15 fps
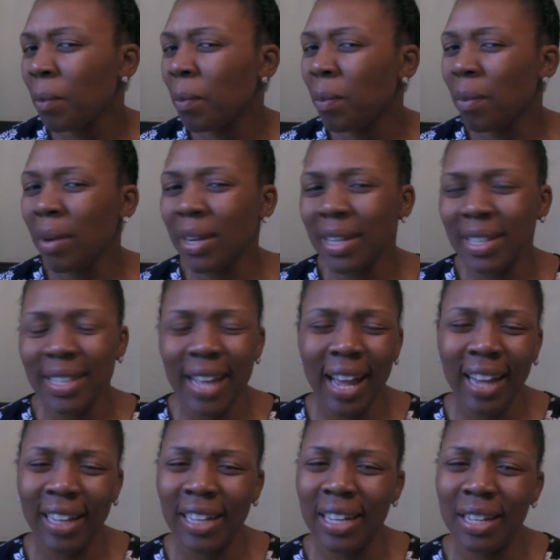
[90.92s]
What
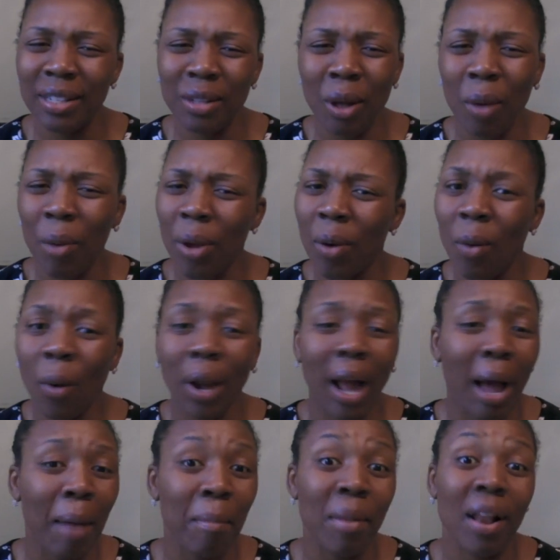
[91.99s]
exactly is going on?
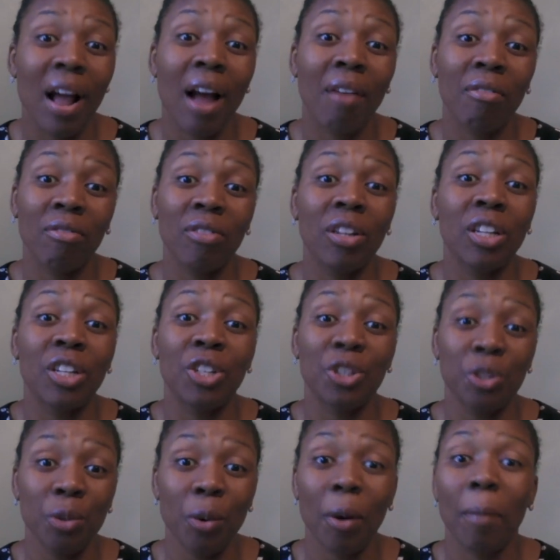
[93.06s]
I'm not really
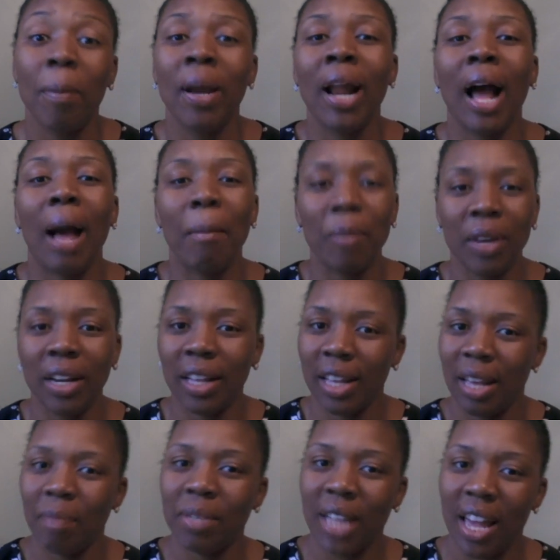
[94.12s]
sure, but I'm going to
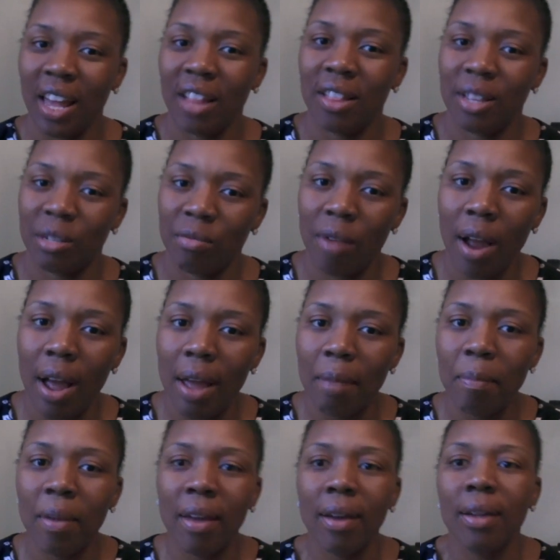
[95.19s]
keep taking this ride
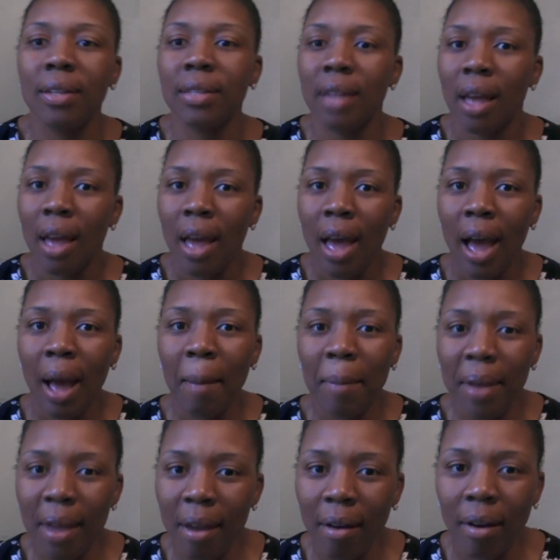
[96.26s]
because I'm
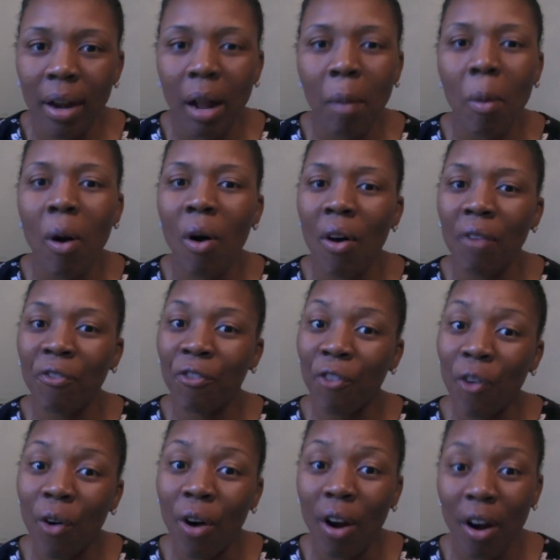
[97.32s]
here and I'm all
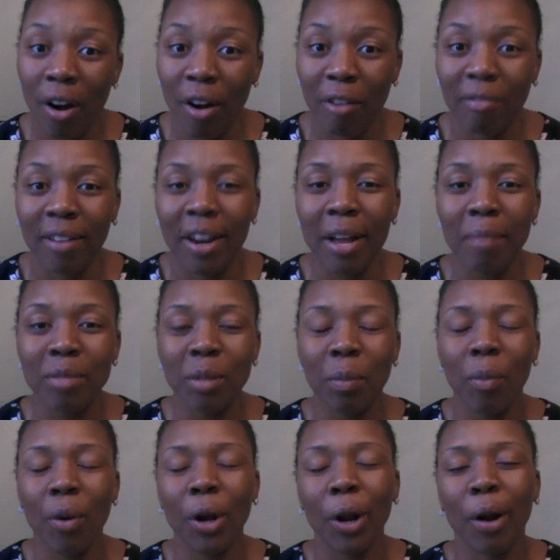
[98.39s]
for her, right? I'm
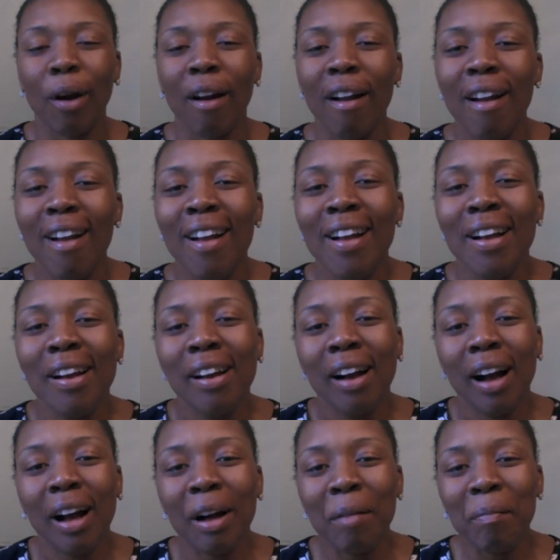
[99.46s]
supporting
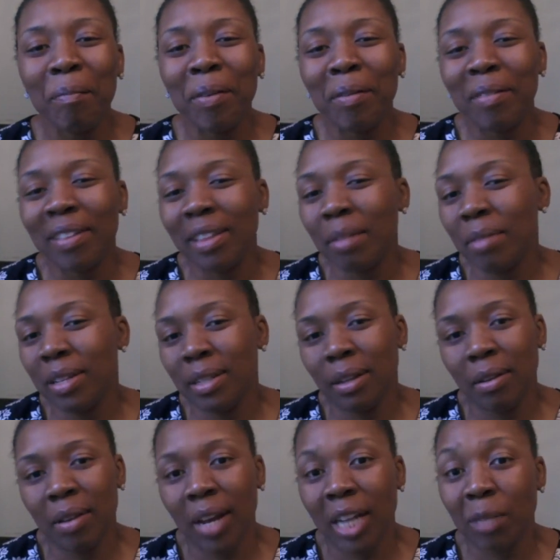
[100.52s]
her. But let me tell
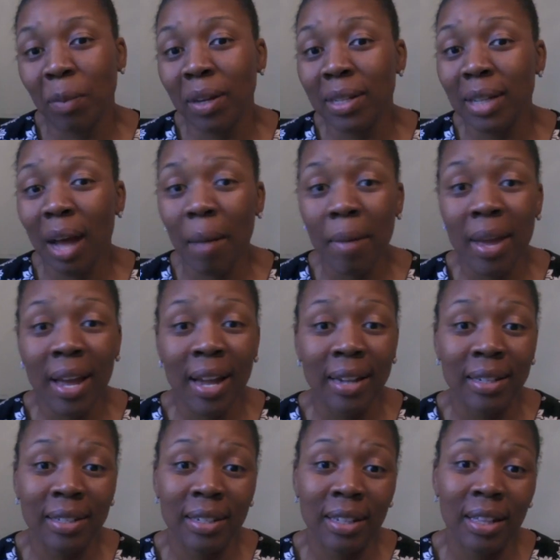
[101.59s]
you guys, by the time we got
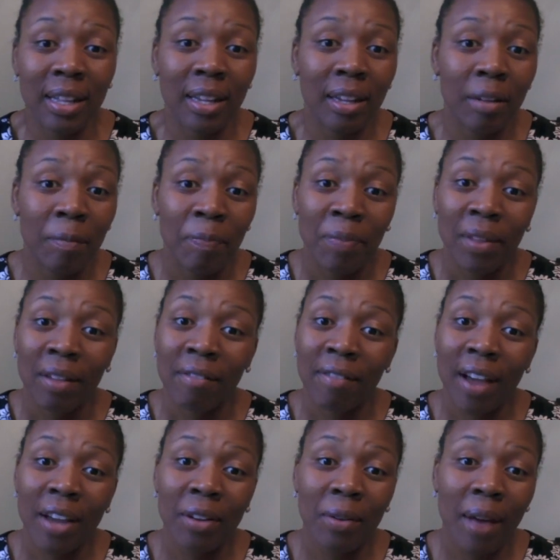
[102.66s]
to the
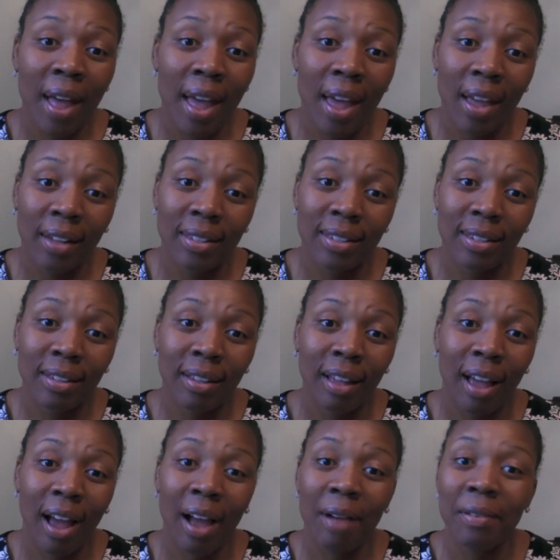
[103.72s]
final act,
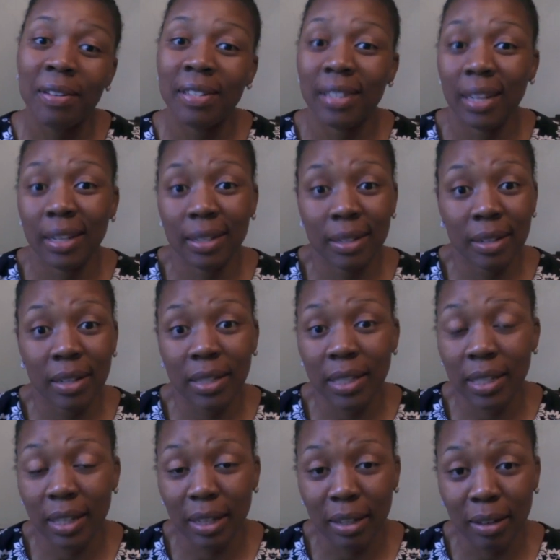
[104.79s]
I was
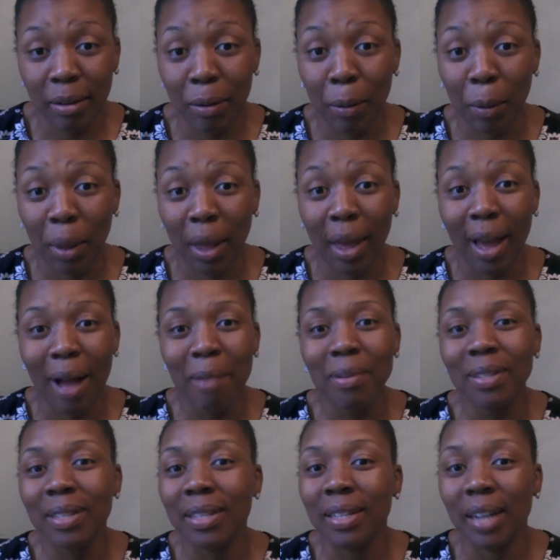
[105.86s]
exhausted, okay? I was
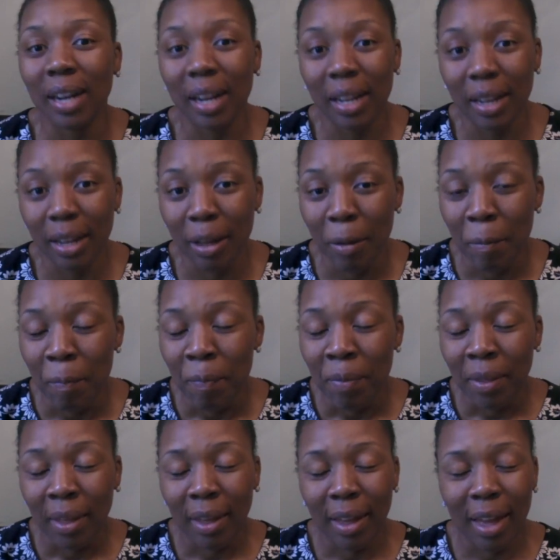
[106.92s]
done,
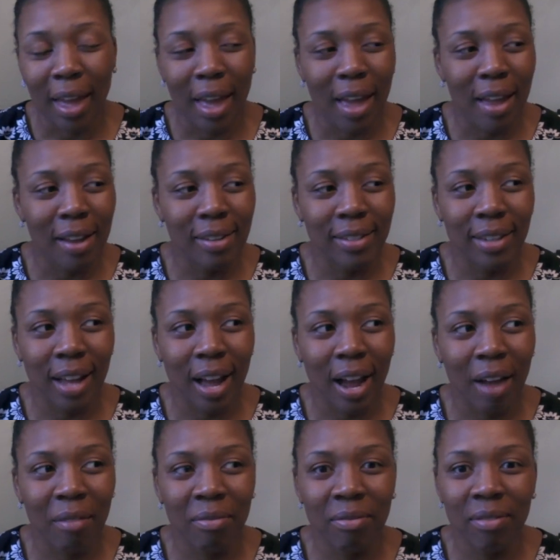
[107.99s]
and
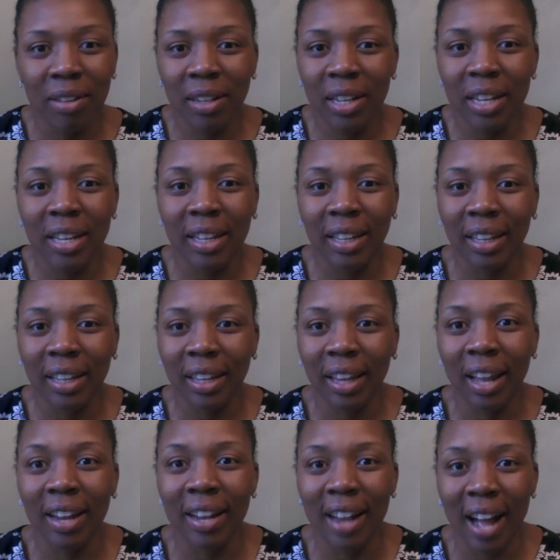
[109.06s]
I really
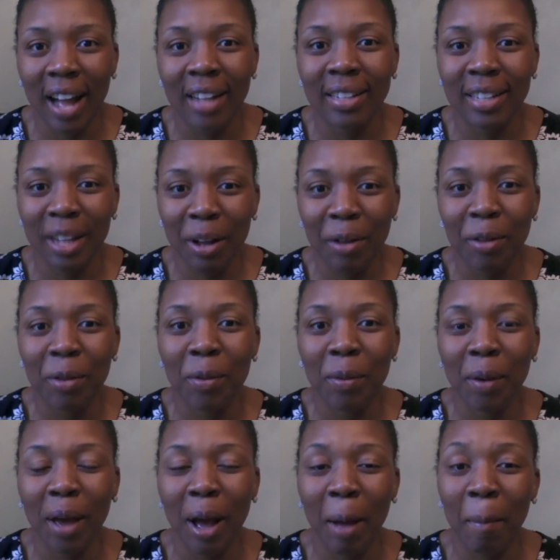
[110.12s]
cannot tell you
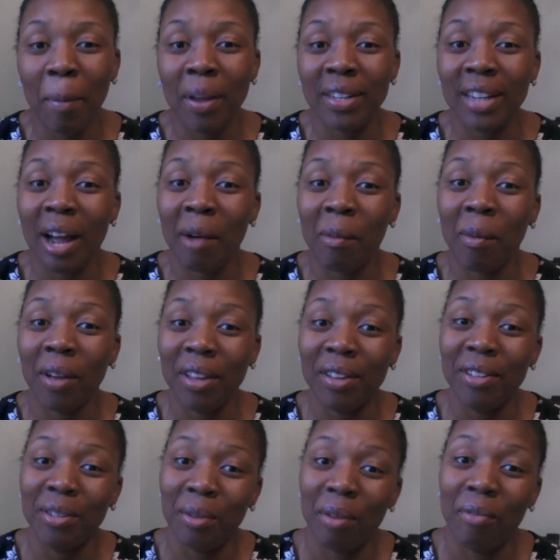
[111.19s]
how much I want you
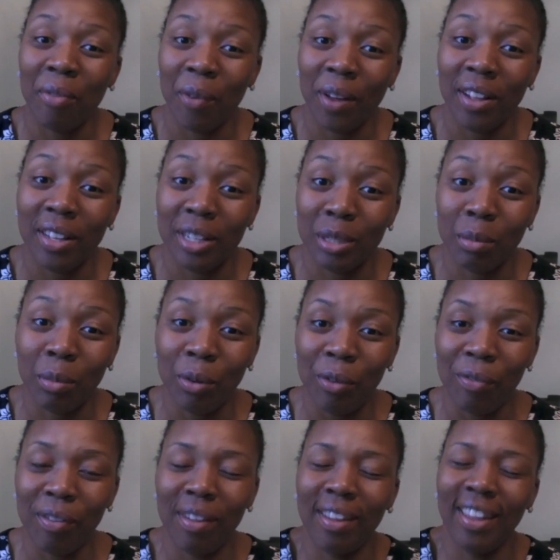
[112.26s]
to avoid this
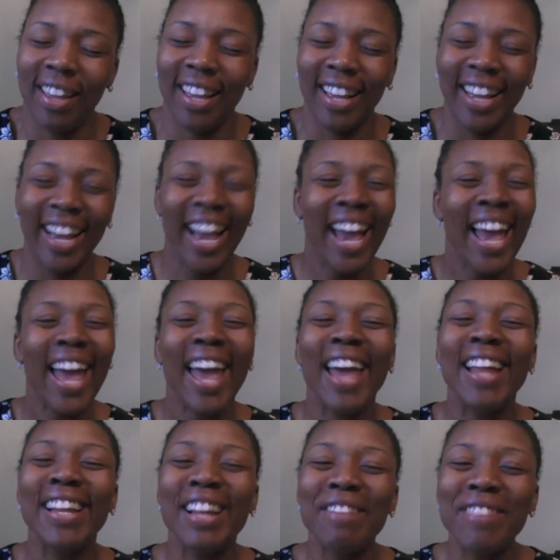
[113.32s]
movie.
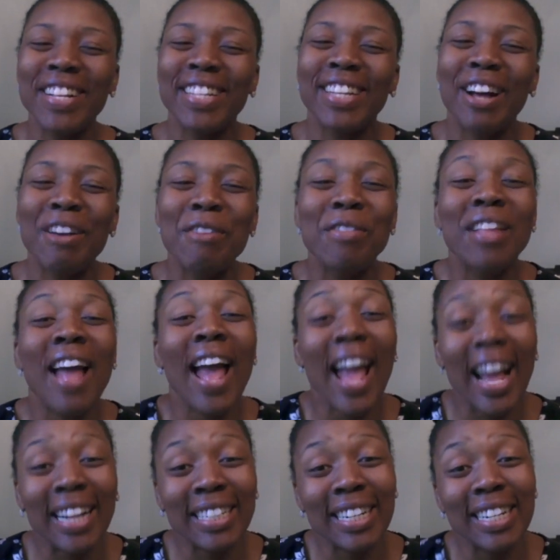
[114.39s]
And let me tell you, the
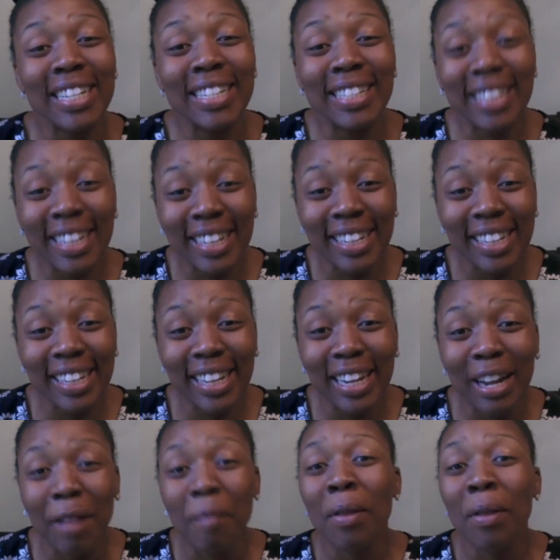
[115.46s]
action is good.
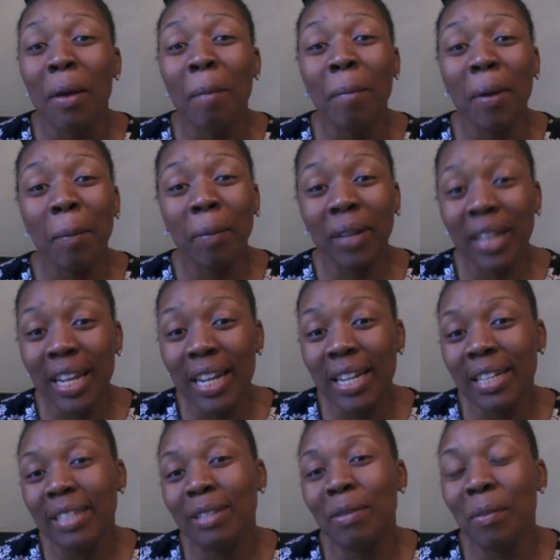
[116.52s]
But
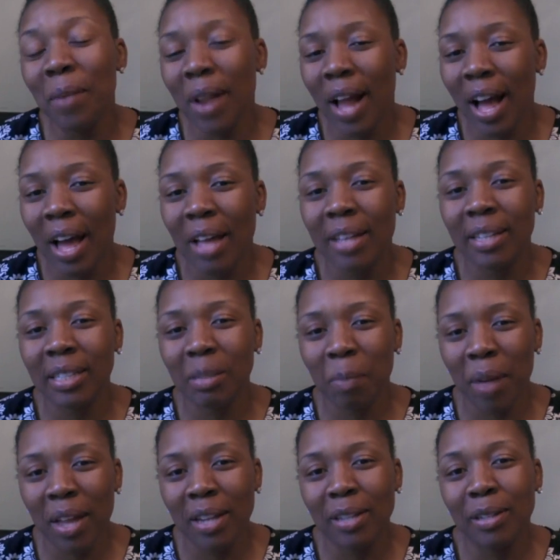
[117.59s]
please do not
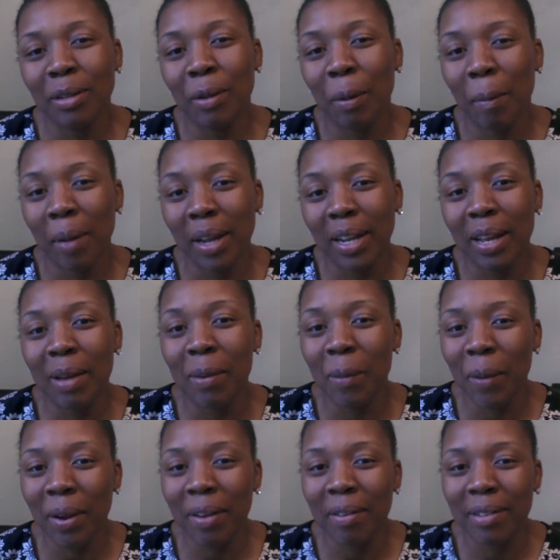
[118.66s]
spend your money or
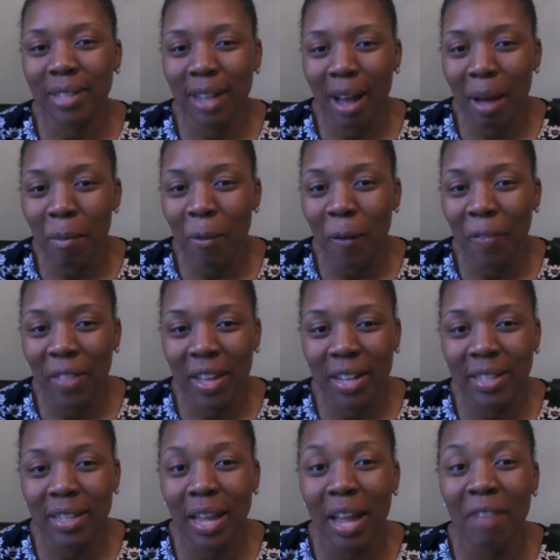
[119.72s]
your time on
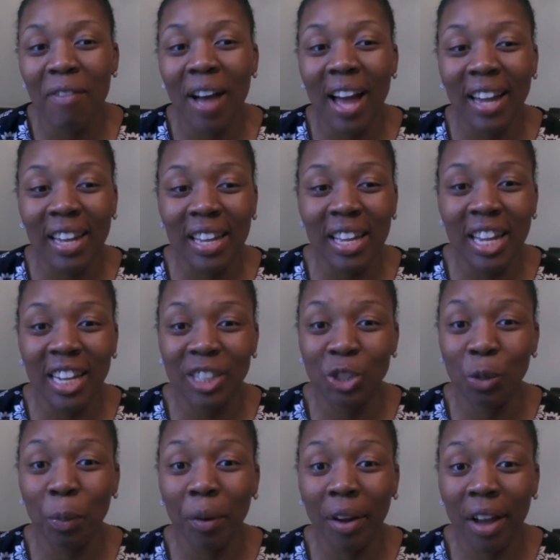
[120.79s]
this. If I could get a
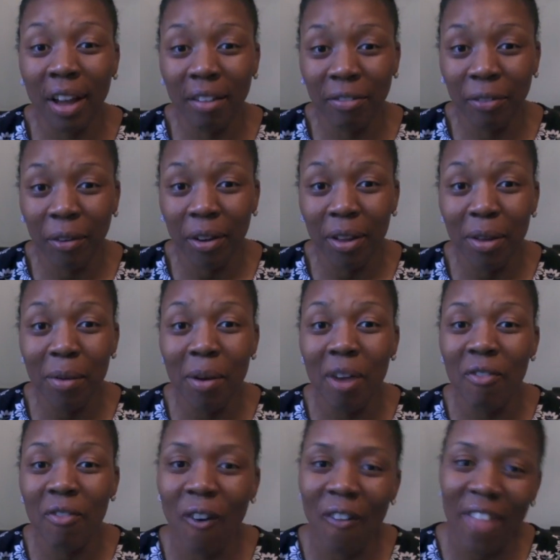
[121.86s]
supercut for you of
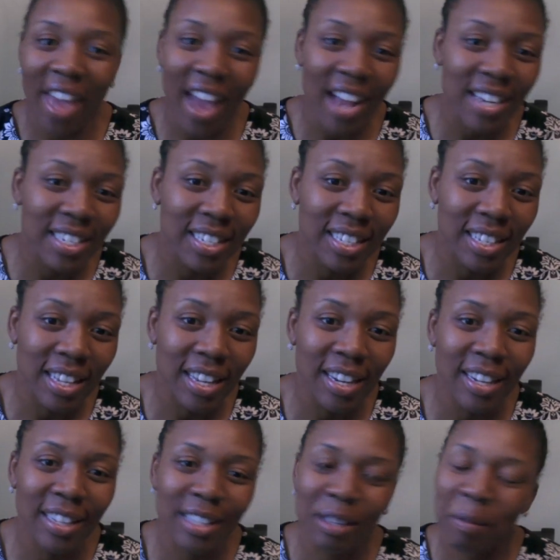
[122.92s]
the action
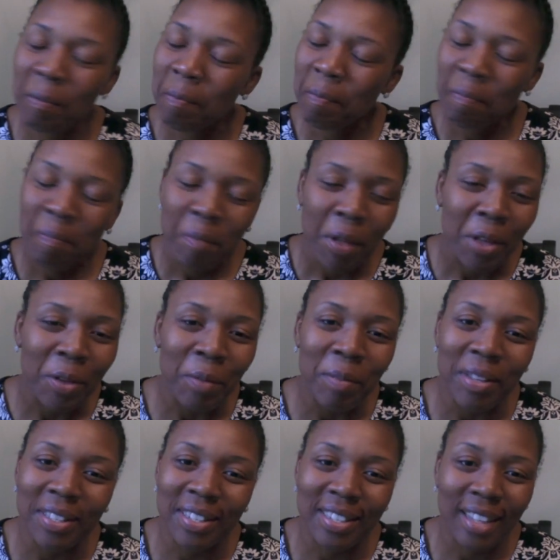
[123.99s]
scenes, you'd
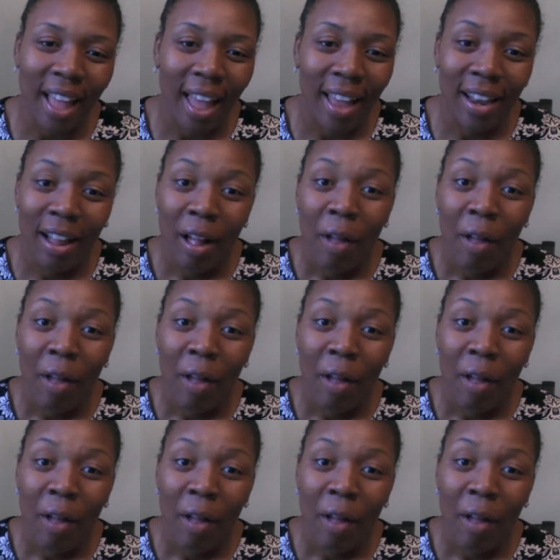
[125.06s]
be set.